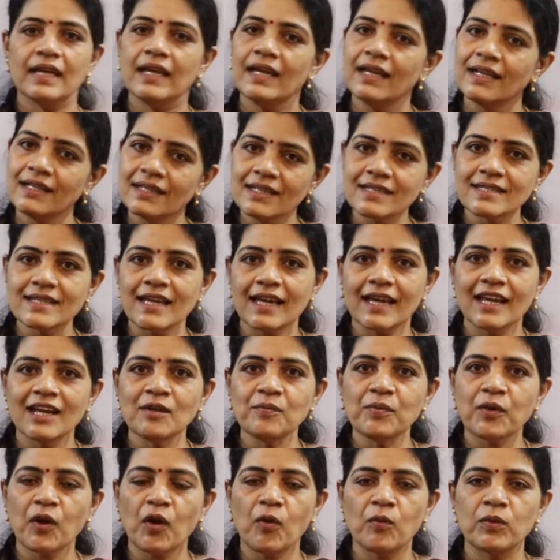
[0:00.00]
In the
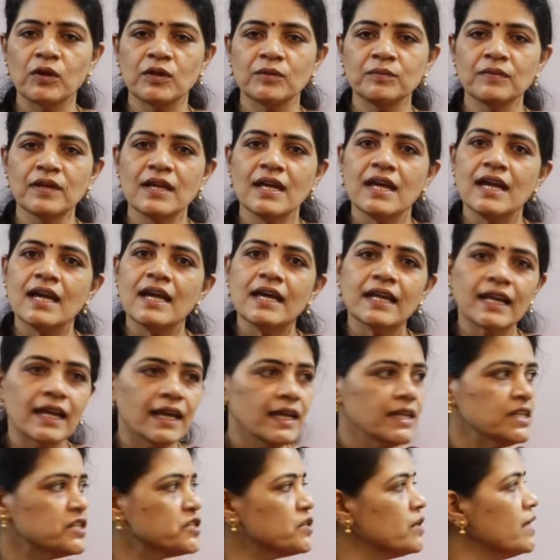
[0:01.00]
second problem,
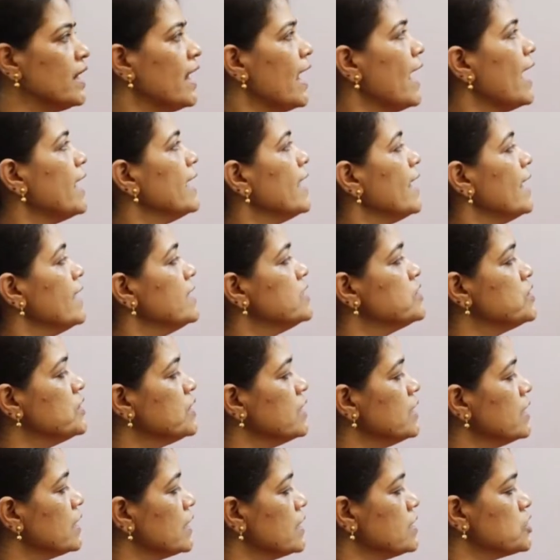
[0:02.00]
Rachel, an
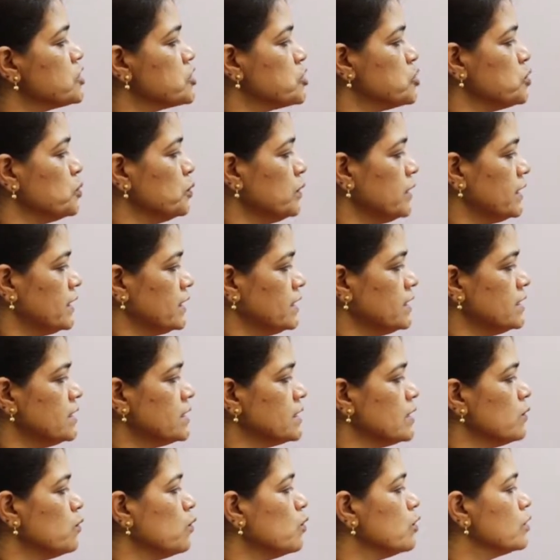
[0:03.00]
engineering
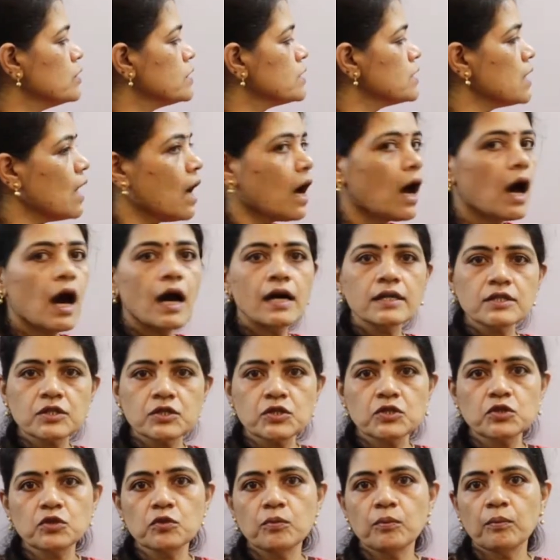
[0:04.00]
student, was
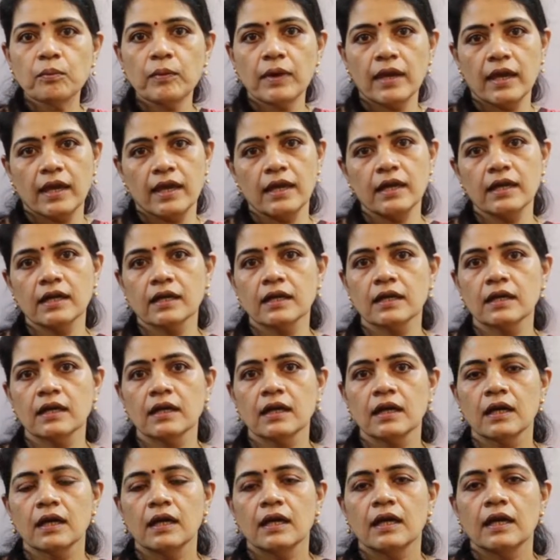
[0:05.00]
asked to make
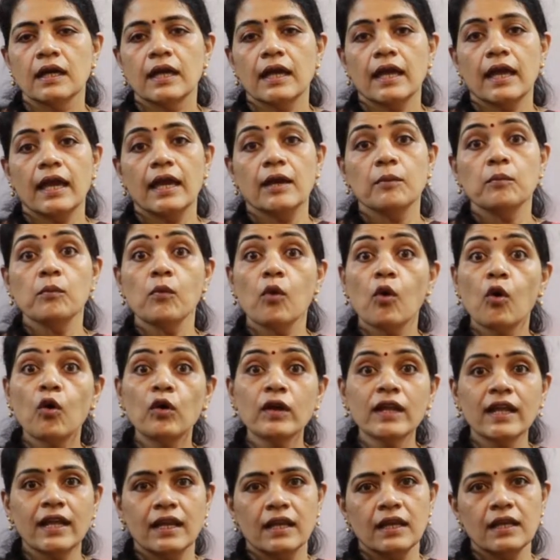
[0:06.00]
a
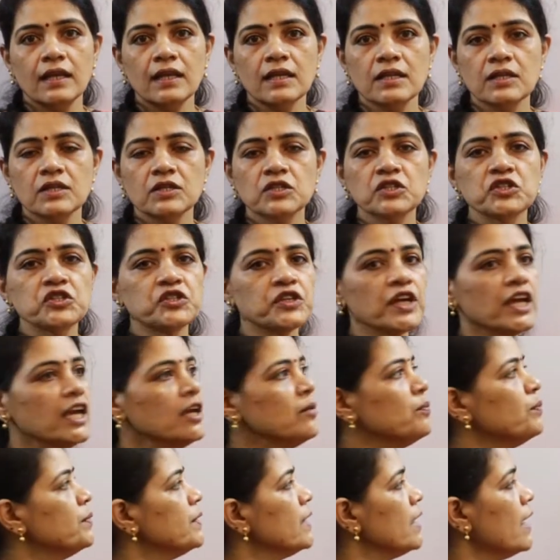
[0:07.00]
model
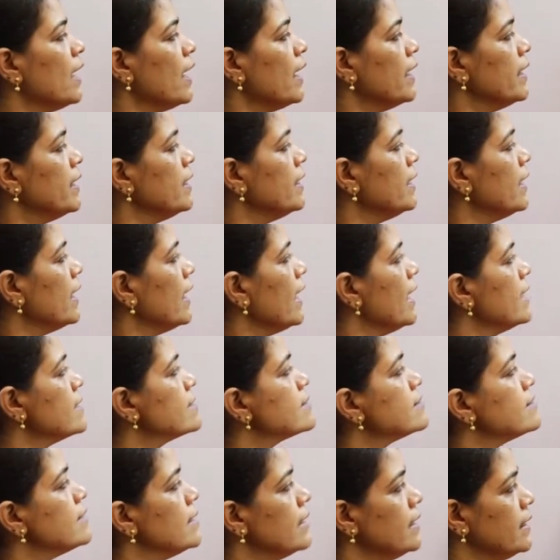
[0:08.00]
shaped like a
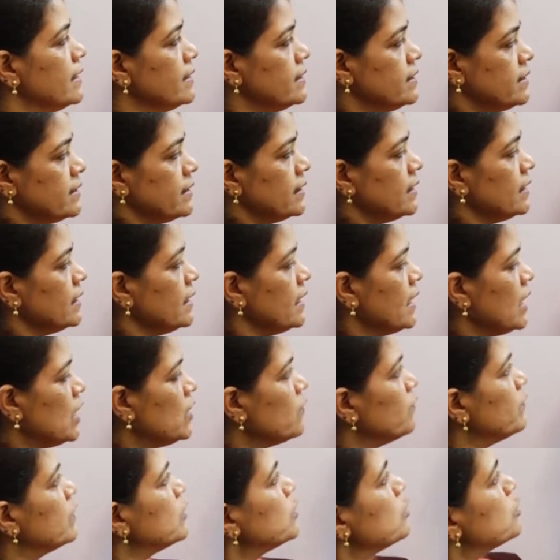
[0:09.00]
cylinder
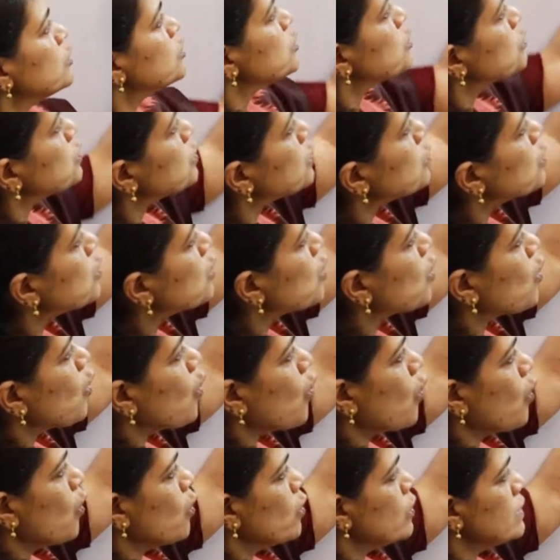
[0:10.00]
with two
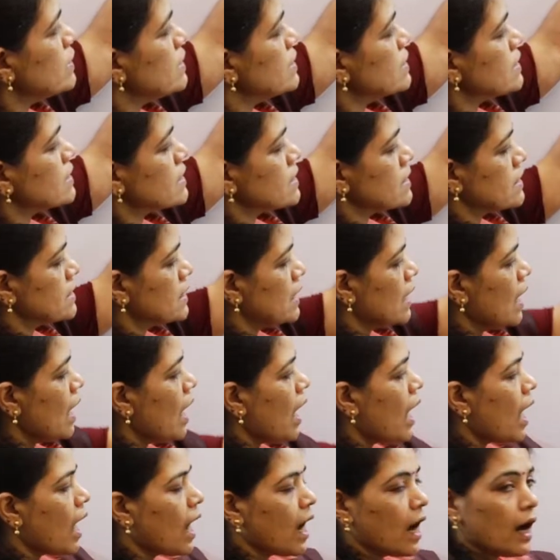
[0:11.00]
cones
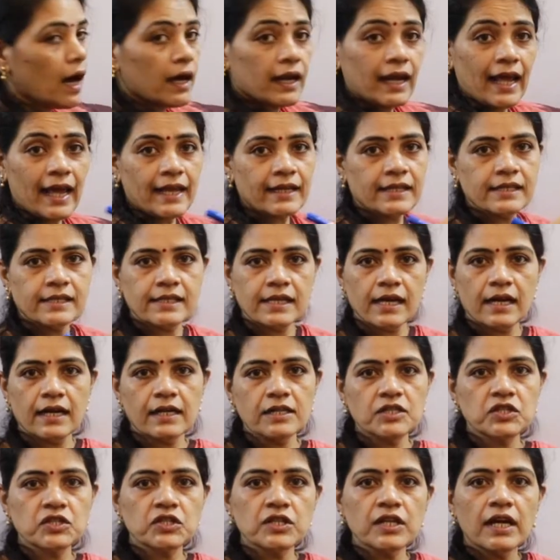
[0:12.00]
are
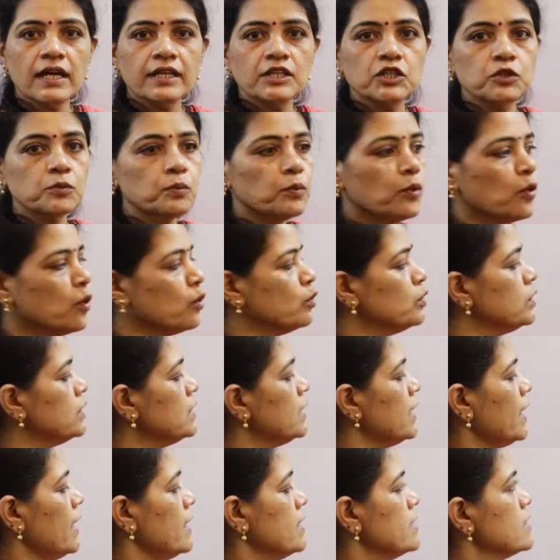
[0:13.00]
attached at both
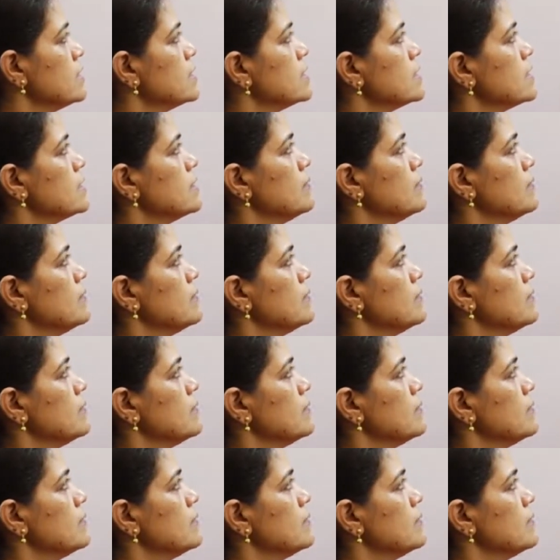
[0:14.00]
ends.